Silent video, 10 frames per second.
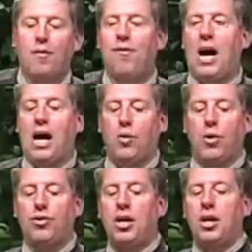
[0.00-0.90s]

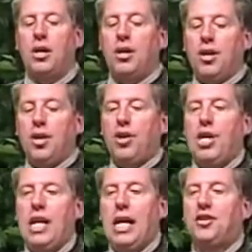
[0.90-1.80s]
followers
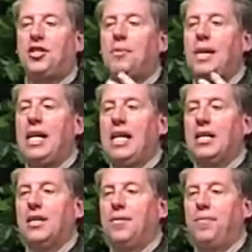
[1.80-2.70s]
need to be
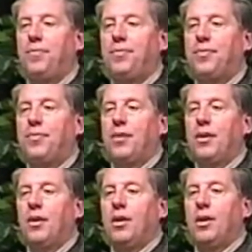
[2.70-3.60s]
needed.
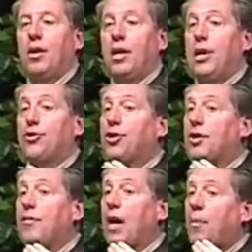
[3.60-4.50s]
Leaders who
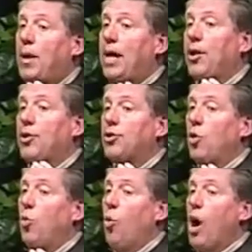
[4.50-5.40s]
develop leaders
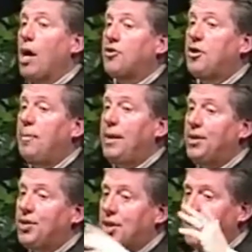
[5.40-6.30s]
want to
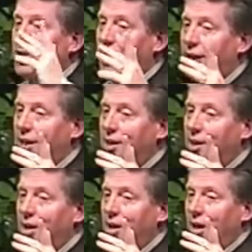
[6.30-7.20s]
be succeeded.
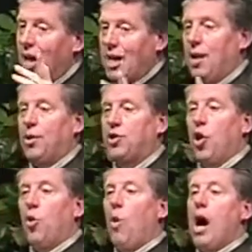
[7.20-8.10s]
In other words,
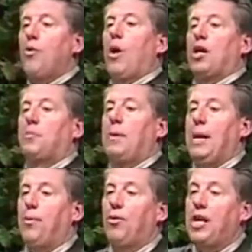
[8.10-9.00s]
one wants
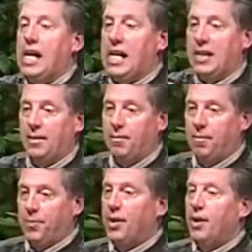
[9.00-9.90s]
people needing
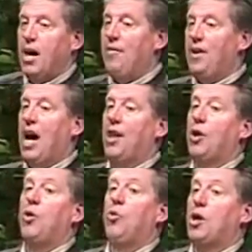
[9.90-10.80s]
them, and the
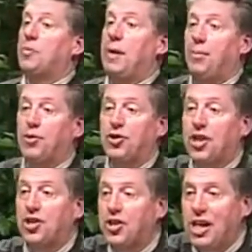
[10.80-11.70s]
other one wants people
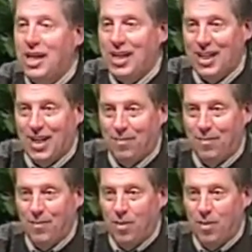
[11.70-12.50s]
succeeding them.